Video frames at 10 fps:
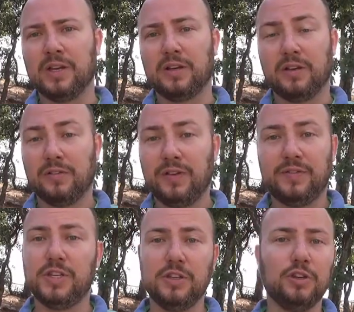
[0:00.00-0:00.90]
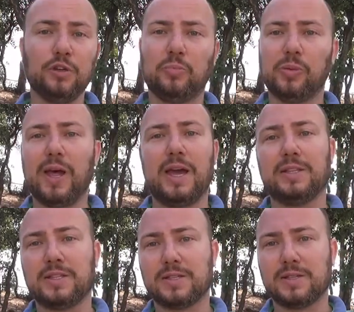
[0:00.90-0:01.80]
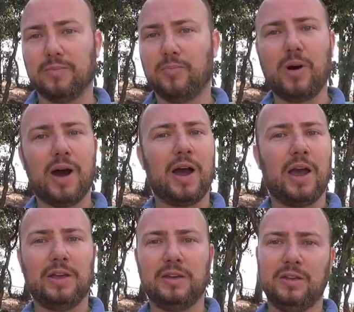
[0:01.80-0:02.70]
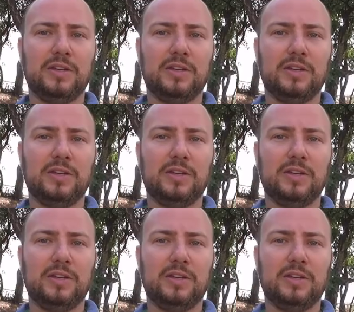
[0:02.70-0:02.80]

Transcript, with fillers: uh, 50 new plants by